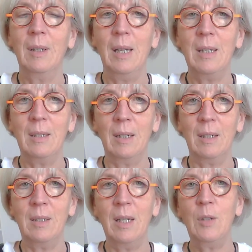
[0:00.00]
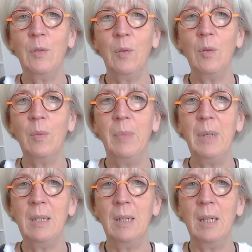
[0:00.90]
a successful
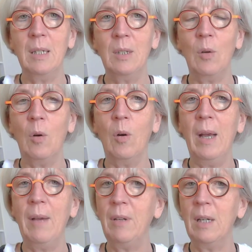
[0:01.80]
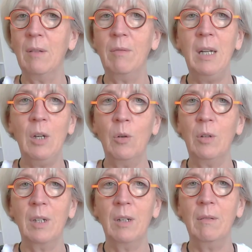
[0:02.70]
business or having a really
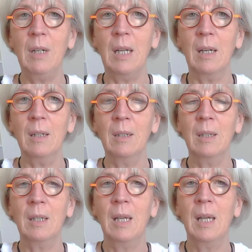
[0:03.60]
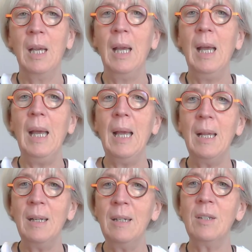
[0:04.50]
good career
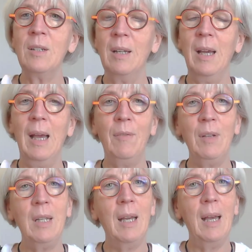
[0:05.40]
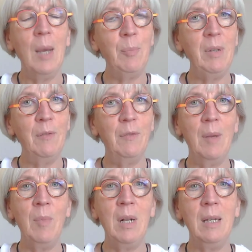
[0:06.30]
and having a happy
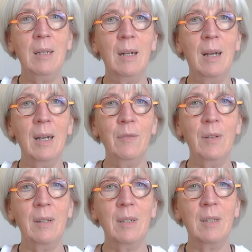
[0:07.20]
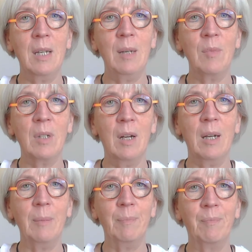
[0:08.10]
family life at the same
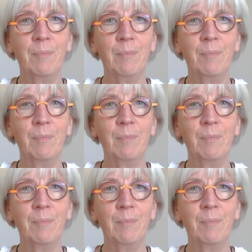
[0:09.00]
time.